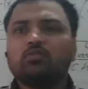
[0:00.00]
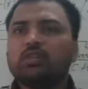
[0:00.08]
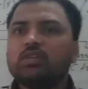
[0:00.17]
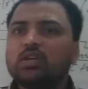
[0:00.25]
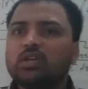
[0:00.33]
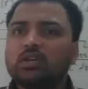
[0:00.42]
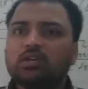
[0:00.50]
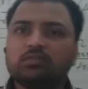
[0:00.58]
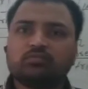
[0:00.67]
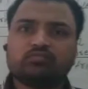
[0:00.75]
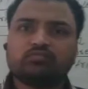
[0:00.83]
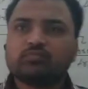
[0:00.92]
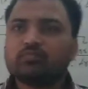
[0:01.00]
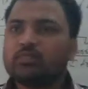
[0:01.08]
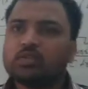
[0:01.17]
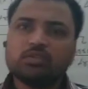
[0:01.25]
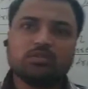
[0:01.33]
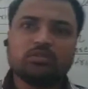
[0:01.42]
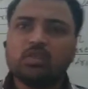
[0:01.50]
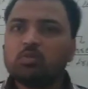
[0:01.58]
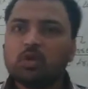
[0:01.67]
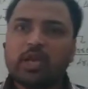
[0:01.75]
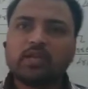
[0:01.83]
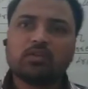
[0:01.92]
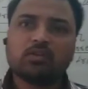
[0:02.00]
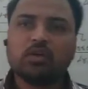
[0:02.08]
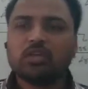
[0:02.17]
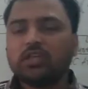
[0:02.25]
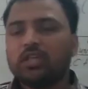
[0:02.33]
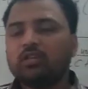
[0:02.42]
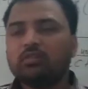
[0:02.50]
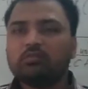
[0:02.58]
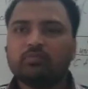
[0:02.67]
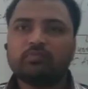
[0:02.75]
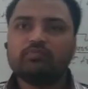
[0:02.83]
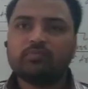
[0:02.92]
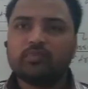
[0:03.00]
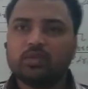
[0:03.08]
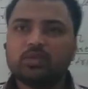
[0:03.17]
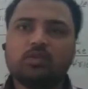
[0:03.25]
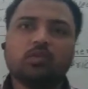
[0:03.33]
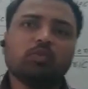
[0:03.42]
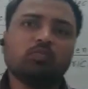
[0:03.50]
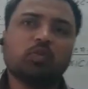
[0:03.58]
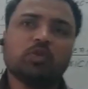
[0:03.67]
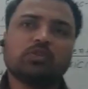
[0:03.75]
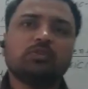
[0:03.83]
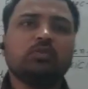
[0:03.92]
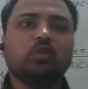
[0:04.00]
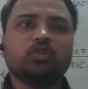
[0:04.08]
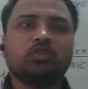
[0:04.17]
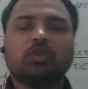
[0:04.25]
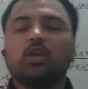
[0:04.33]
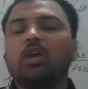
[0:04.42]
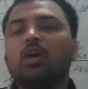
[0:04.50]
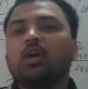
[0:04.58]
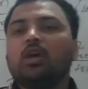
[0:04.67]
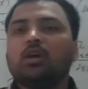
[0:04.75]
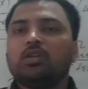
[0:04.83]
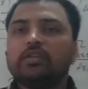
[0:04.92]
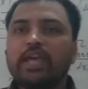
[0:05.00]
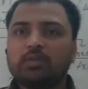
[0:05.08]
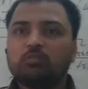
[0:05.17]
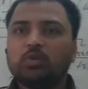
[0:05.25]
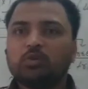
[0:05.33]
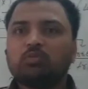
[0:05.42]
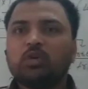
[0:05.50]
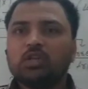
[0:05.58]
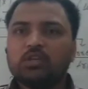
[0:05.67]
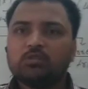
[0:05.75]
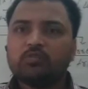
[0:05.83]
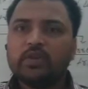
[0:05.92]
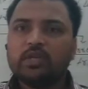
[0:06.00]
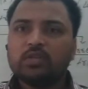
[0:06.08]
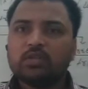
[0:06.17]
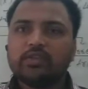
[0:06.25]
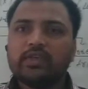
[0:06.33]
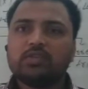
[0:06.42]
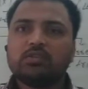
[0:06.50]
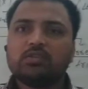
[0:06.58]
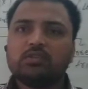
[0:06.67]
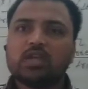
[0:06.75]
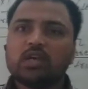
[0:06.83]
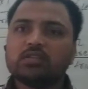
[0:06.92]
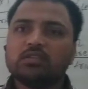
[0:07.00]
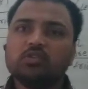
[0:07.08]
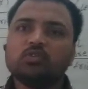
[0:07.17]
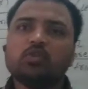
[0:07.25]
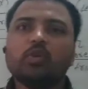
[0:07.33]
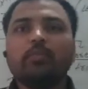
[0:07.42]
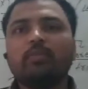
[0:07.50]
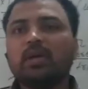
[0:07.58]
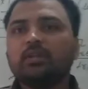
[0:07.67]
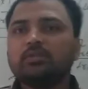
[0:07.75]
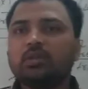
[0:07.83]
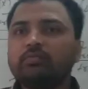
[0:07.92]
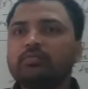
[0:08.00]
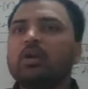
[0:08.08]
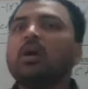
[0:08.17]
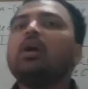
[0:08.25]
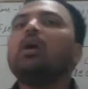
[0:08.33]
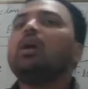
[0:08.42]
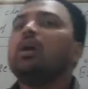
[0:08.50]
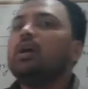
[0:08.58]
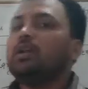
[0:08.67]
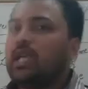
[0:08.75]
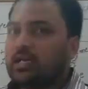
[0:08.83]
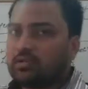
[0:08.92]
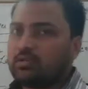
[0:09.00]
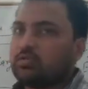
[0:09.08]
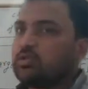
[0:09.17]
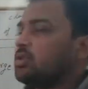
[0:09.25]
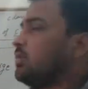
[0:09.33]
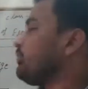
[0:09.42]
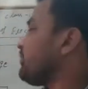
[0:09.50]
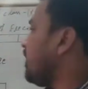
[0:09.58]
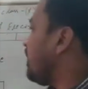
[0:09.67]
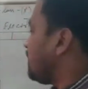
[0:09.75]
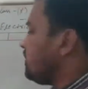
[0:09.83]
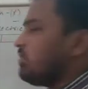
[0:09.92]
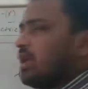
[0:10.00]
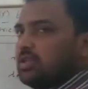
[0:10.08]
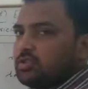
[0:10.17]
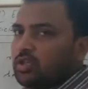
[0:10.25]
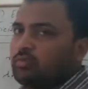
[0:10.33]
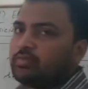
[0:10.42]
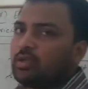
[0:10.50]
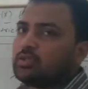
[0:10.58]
with the ebonite rod, then both bodies will get charged due to imbalance of electrons or imbalance of